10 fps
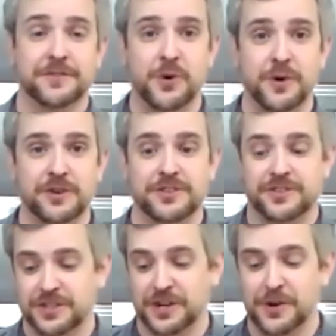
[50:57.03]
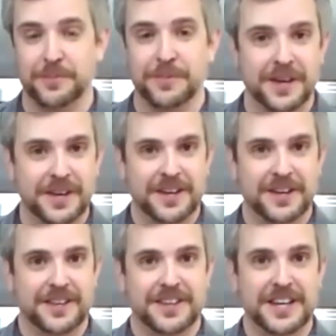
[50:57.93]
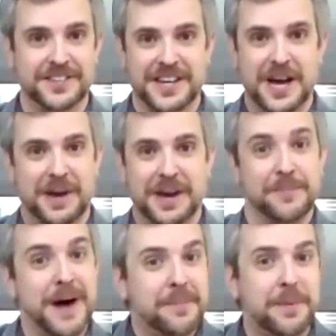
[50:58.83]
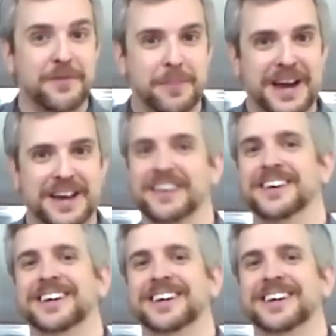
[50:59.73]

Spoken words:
of course, it's not made in a popover pan.